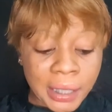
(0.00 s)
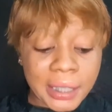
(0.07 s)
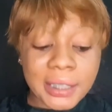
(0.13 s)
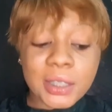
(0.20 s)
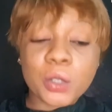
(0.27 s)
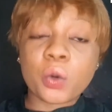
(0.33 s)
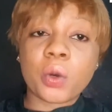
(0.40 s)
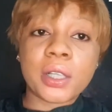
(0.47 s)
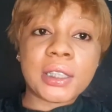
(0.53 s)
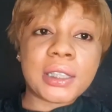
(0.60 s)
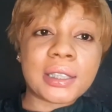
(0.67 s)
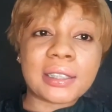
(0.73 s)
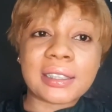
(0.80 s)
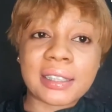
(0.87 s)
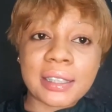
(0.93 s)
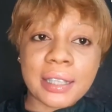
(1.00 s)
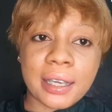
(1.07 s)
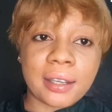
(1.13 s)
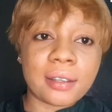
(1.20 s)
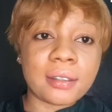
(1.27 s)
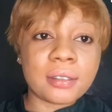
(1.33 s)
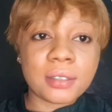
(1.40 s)
It quenches
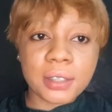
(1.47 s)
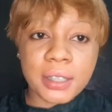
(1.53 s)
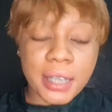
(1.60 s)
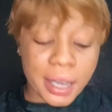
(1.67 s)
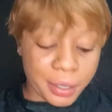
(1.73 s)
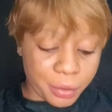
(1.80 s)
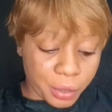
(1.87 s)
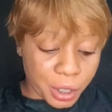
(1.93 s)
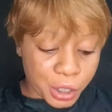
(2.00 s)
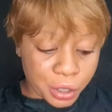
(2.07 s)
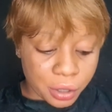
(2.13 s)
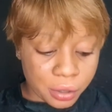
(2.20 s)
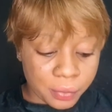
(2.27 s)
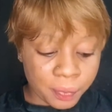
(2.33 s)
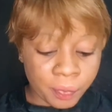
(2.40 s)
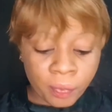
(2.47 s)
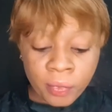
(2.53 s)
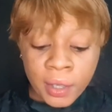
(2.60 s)
skin dehydration.